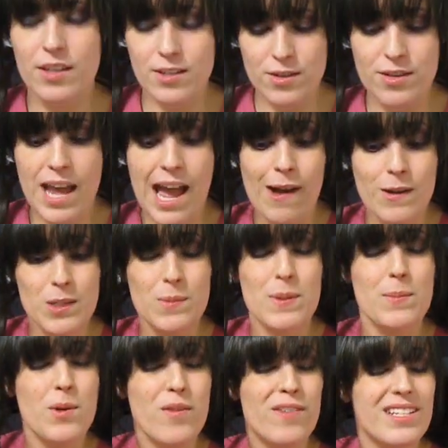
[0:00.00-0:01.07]
So now as
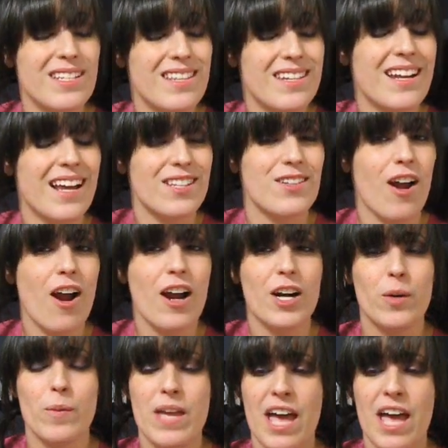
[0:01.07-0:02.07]
we move into the next arc,